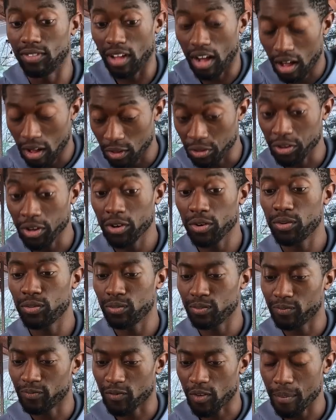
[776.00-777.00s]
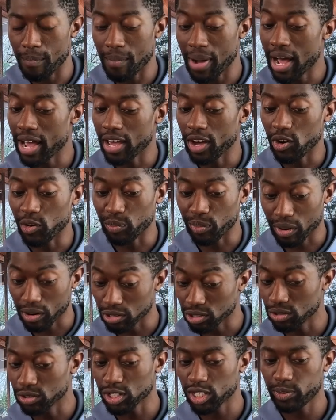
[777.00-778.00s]
Although from my own
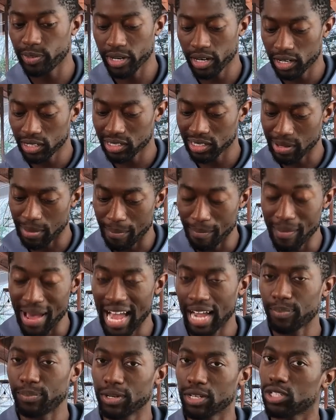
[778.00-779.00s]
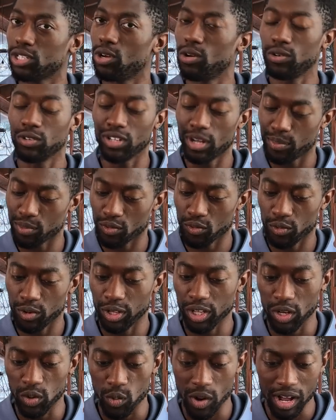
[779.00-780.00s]
personal experience, MacBooks hold up
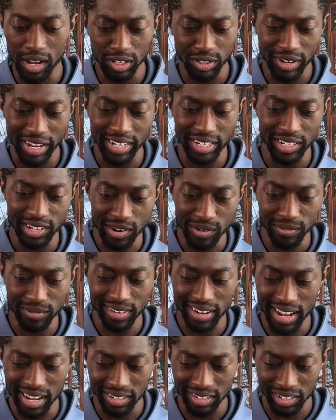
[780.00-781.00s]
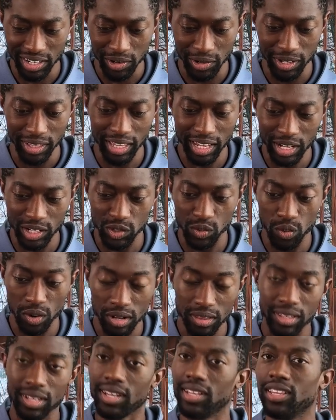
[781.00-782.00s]
really well, so I don't necessarily think it's worth it